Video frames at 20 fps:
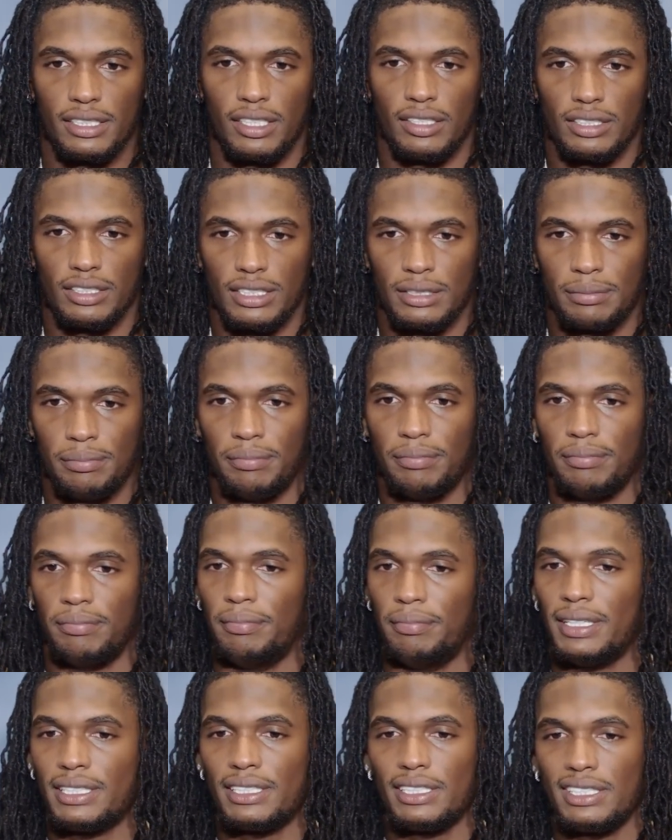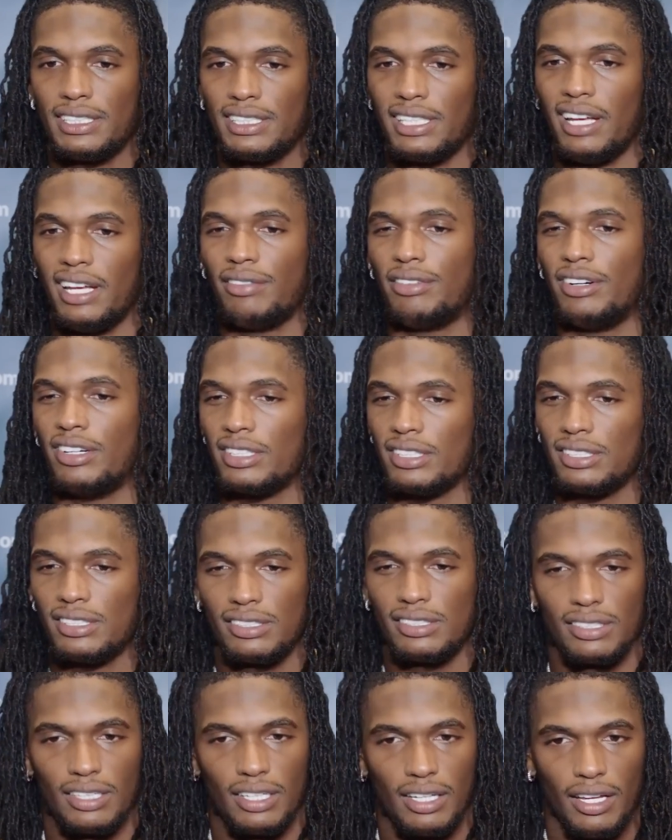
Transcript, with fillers: So just mentally staying focused,